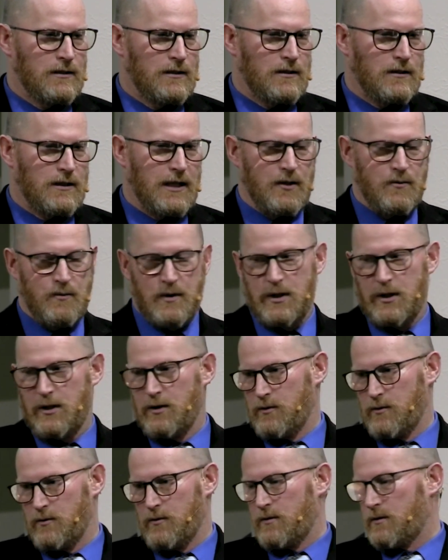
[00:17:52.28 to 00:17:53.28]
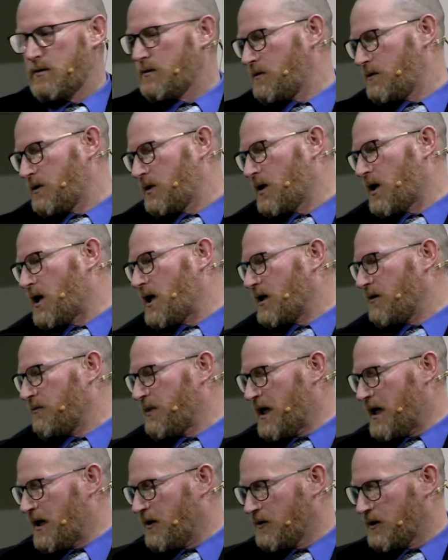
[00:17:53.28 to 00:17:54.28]
Like when you talk
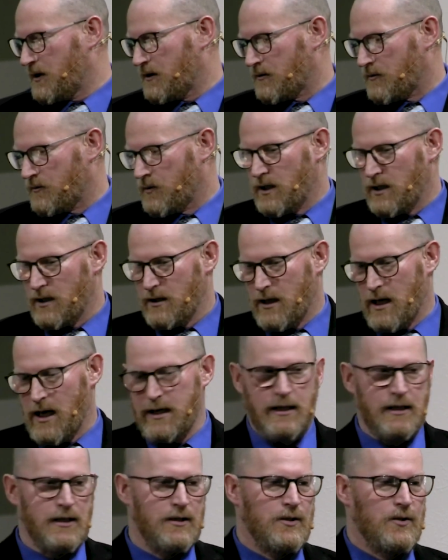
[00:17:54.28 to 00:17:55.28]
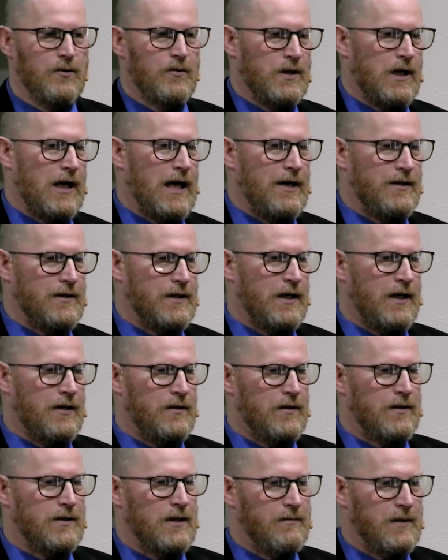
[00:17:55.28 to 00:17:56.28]
about, well, I need a new towel set
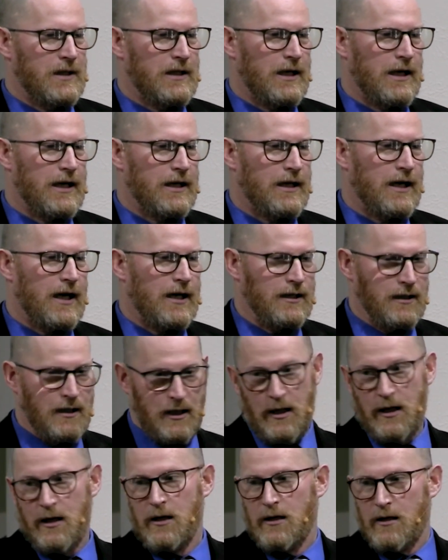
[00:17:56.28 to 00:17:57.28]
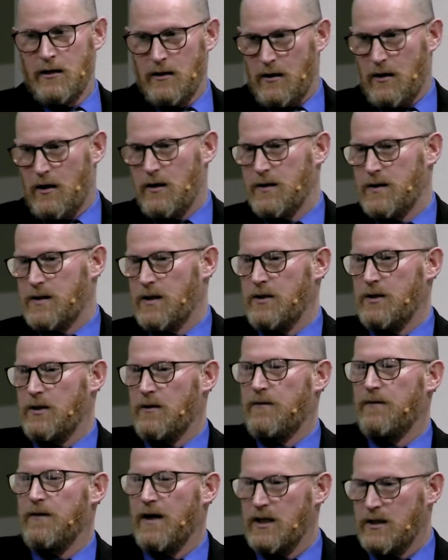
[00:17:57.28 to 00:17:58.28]
or something like that, all of a sudden your
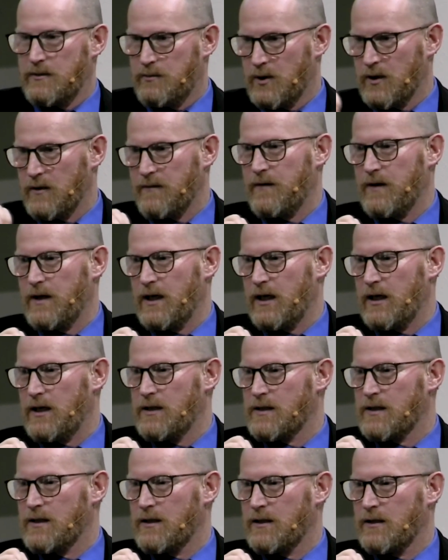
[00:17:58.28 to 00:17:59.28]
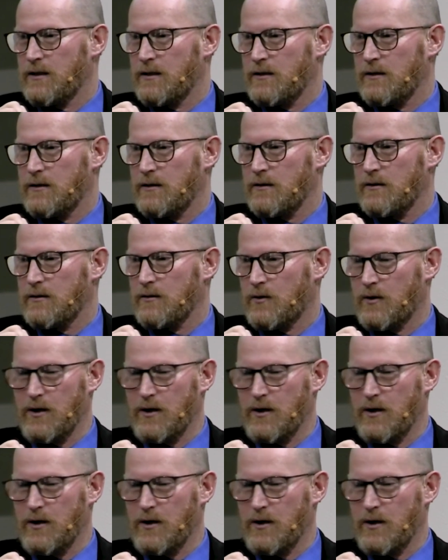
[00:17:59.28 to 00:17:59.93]
Facebook feeds or